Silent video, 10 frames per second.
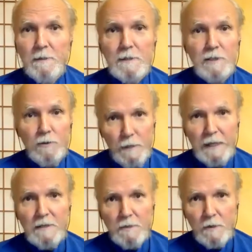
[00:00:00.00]
It's
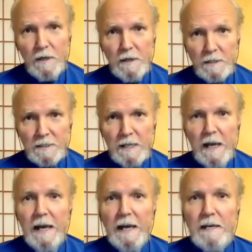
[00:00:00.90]
unique to us
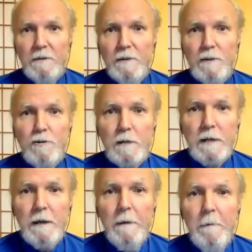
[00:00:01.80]
individually.